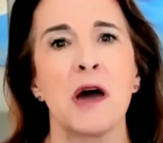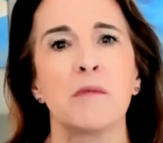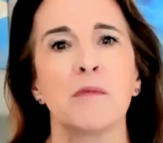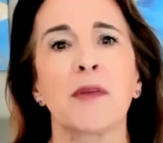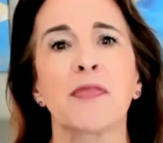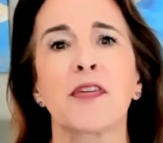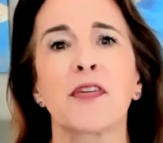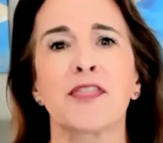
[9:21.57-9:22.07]

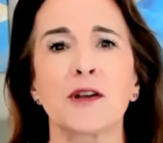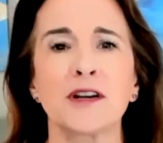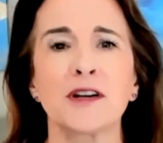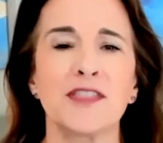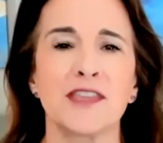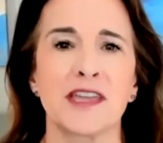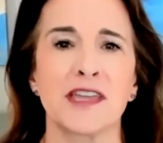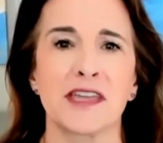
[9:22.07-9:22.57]
But the
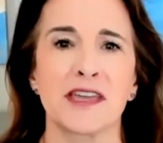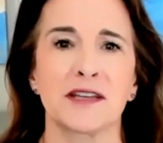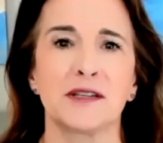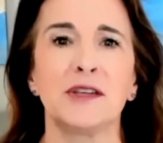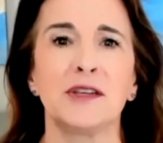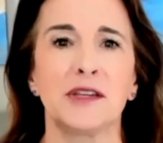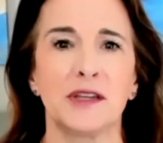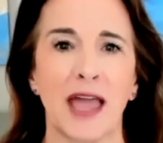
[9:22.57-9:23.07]
third thing
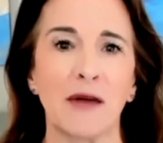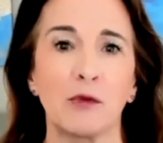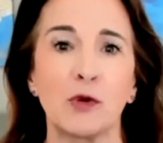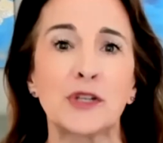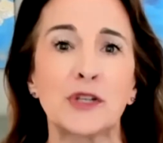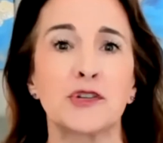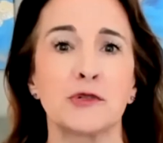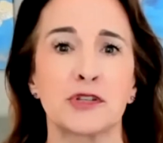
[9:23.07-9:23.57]
at
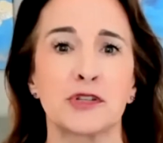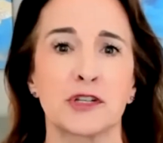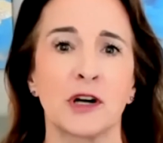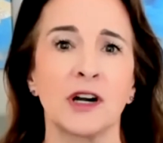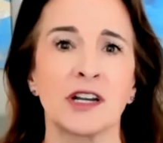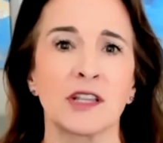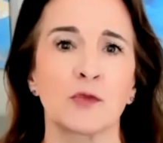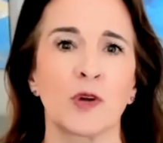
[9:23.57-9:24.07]
which you
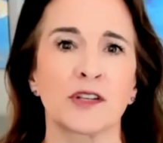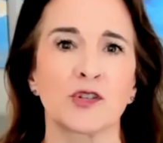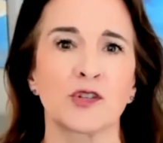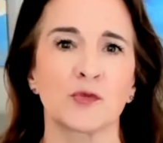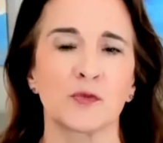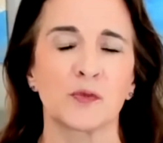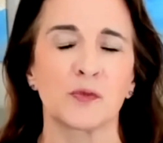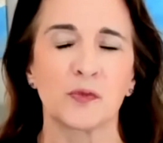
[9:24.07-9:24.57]
started
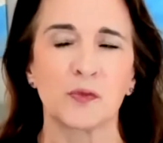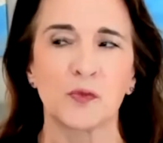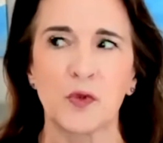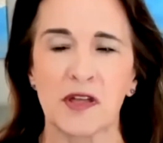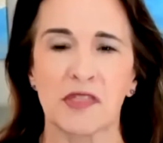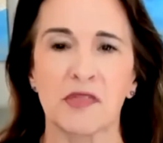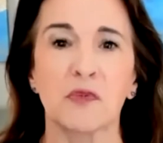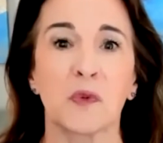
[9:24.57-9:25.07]

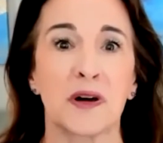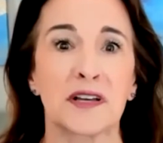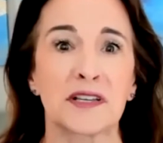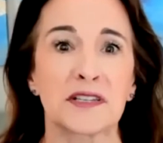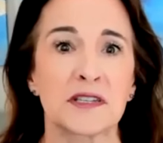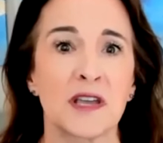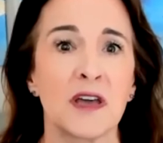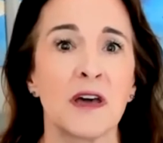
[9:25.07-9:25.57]
with
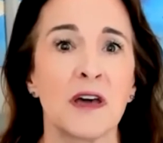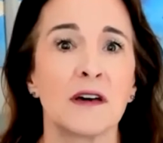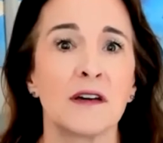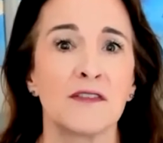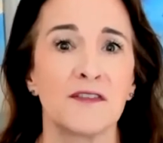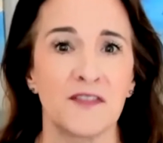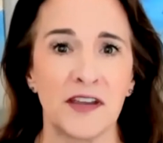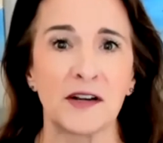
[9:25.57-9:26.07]
was
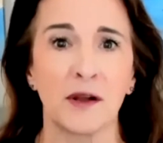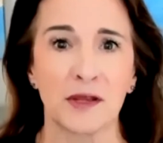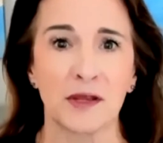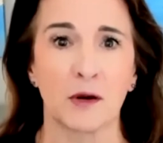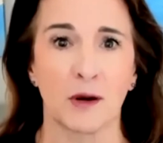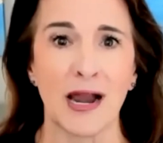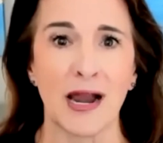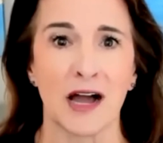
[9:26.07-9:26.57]
feet on the
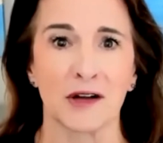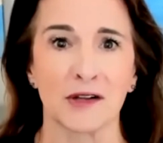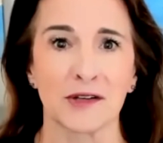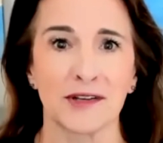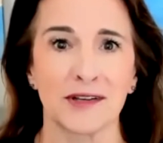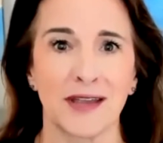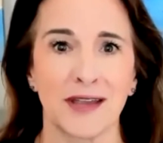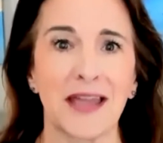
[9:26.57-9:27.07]

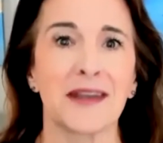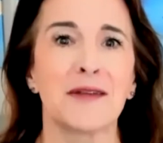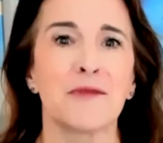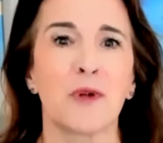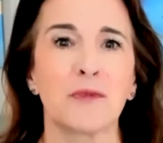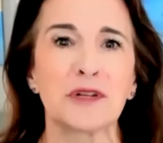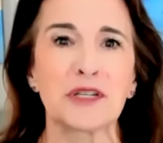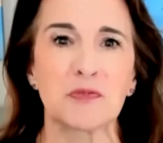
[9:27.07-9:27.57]
ground. And
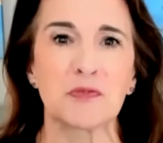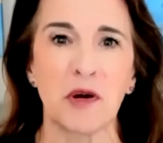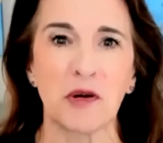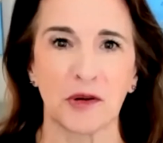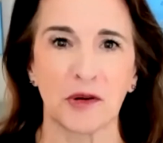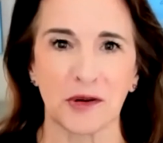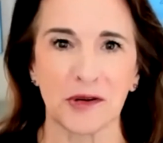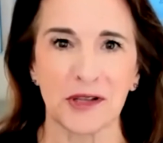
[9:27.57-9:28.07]
when we
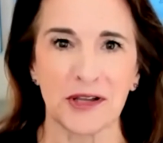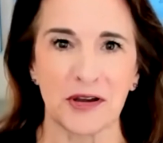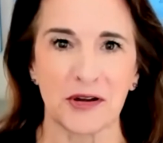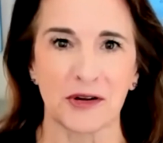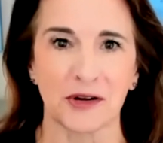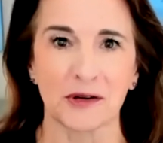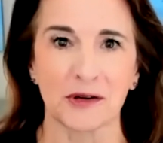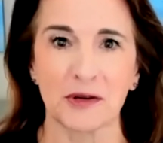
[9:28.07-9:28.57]
spoke
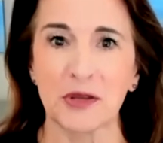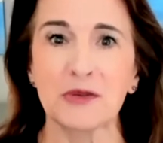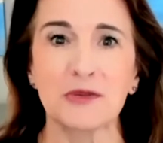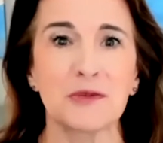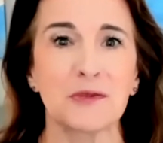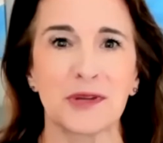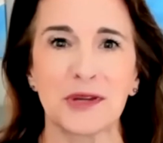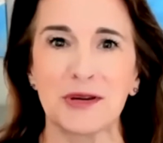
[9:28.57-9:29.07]
earlier,
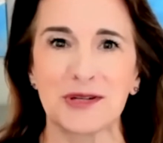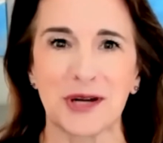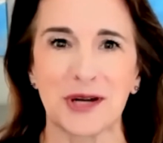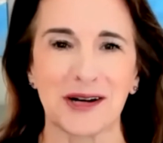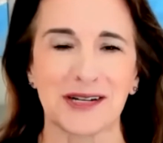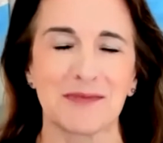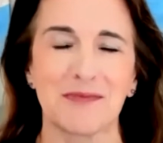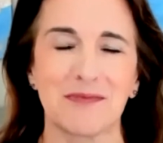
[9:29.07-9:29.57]
you
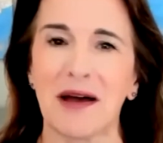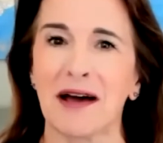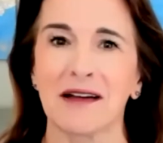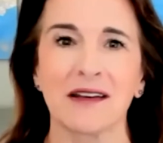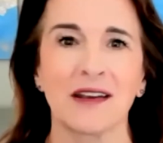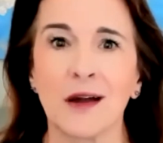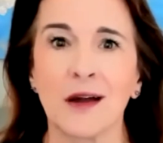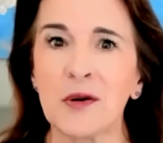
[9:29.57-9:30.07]
talked
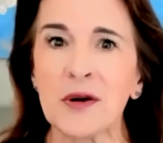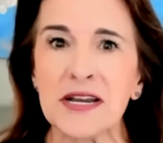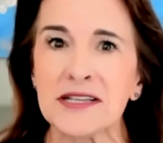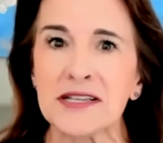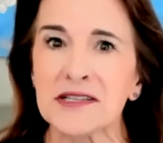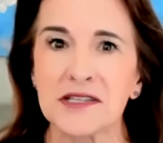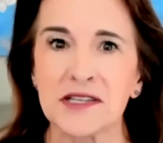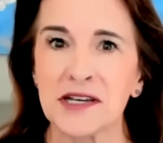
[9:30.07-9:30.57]
about going
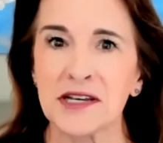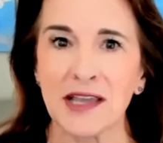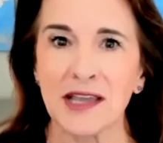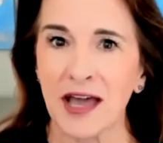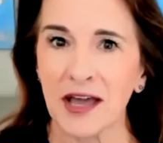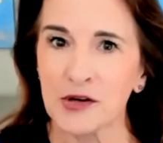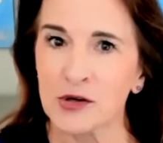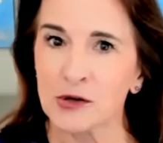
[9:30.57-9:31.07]
and sitting
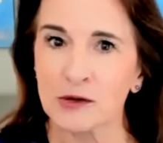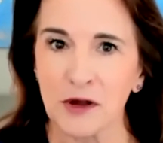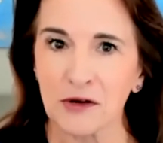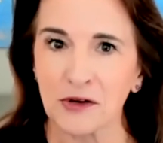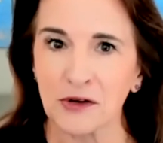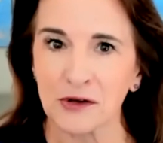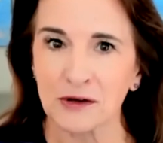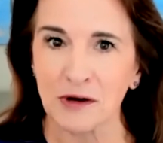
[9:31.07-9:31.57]
at your
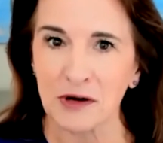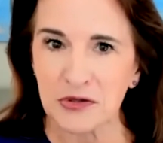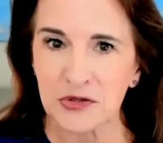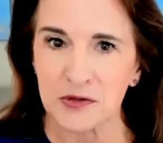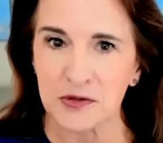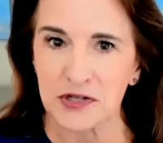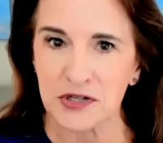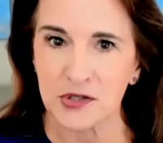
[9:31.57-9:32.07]
local
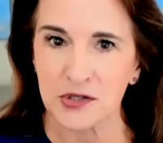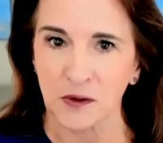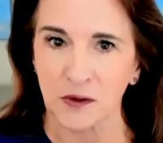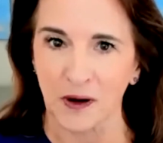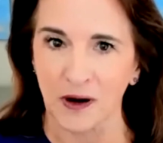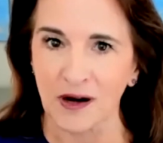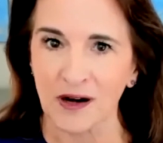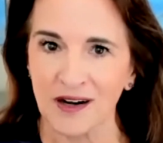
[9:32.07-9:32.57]
grocery
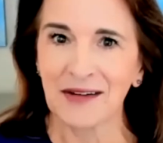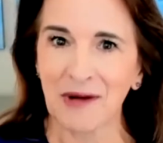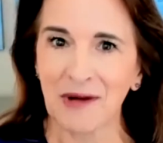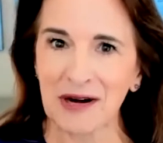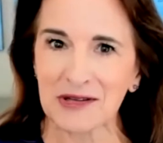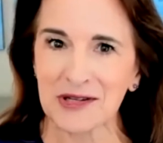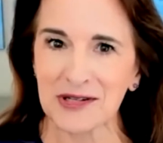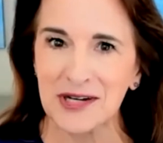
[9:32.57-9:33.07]
store. Why
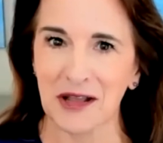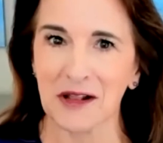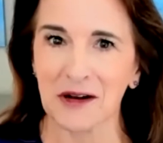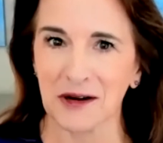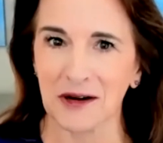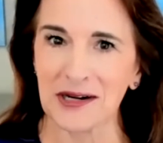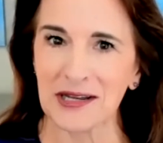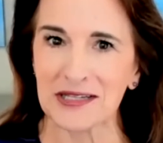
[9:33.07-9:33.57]
don't you tell
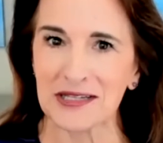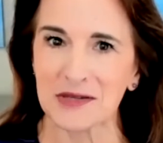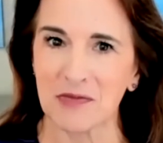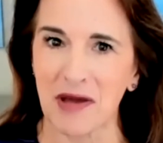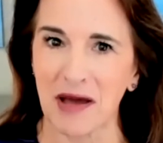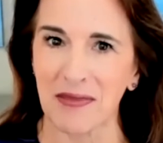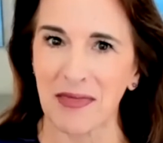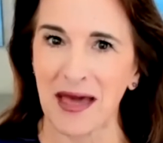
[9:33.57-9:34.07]
our audience
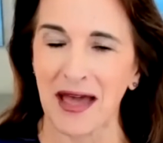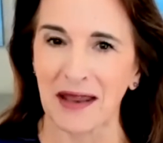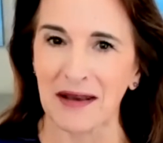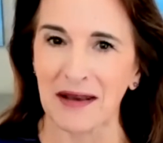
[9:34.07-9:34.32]
about that?